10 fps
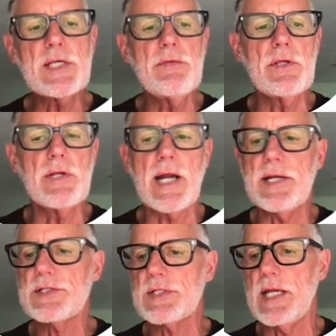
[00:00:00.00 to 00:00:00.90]
in the
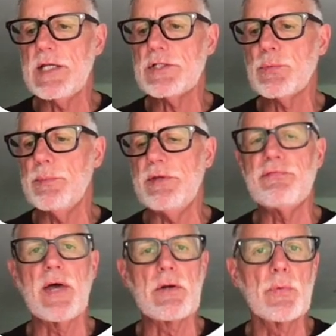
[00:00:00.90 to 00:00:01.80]
United States would be
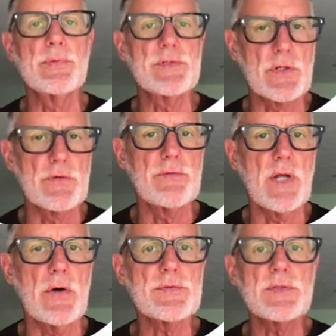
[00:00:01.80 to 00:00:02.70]
Federal Reserve notes